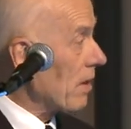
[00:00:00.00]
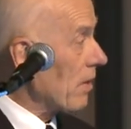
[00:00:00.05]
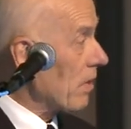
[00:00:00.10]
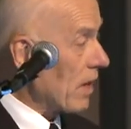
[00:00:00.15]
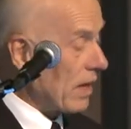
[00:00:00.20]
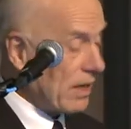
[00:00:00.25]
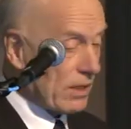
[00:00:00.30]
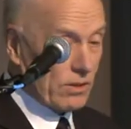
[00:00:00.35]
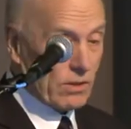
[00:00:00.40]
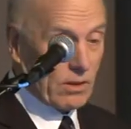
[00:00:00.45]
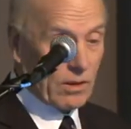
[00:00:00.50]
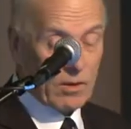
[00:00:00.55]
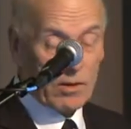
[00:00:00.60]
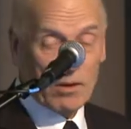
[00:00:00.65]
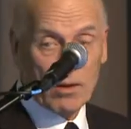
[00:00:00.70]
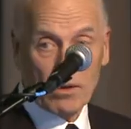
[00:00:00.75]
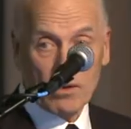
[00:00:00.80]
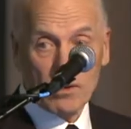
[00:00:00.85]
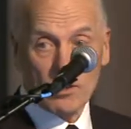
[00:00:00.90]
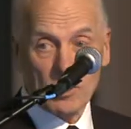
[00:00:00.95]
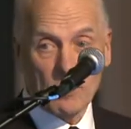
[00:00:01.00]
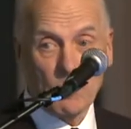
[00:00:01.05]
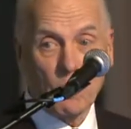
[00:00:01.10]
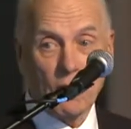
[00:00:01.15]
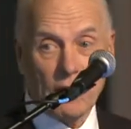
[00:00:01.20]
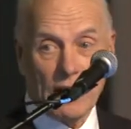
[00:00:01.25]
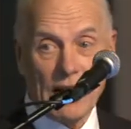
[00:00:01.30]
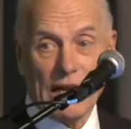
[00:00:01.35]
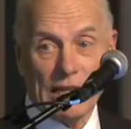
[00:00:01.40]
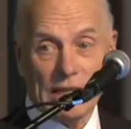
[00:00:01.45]
There is a
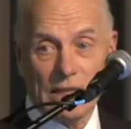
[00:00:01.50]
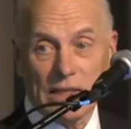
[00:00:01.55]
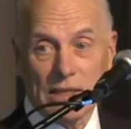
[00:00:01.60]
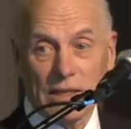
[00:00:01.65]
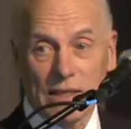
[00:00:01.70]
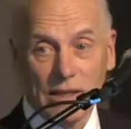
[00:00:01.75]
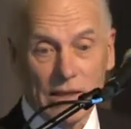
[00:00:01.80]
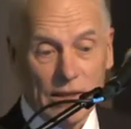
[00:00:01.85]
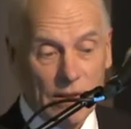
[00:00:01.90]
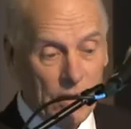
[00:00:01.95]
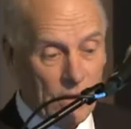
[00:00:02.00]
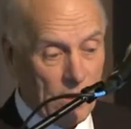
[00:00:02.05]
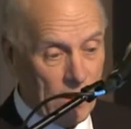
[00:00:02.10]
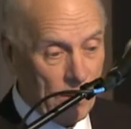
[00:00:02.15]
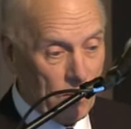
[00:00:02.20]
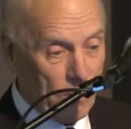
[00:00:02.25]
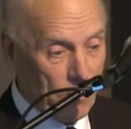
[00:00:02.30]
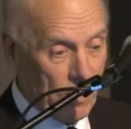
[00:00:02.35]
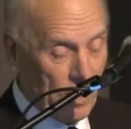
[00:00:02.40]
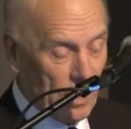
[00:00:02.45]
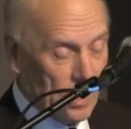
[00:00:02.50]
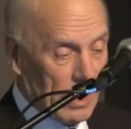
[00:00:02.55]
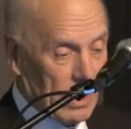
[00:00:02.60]
small hut where